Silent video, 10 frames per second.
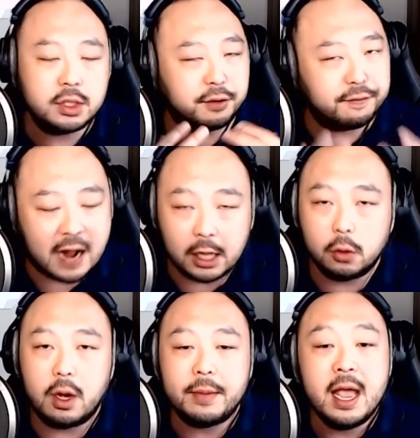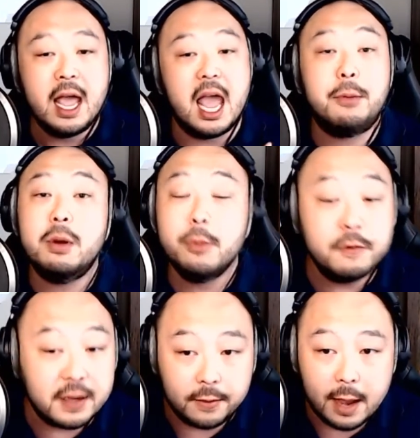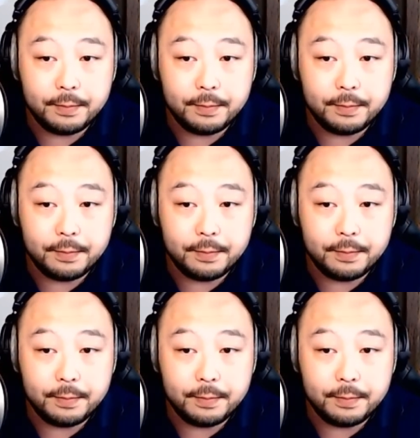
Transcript: their follow-up, and removing them,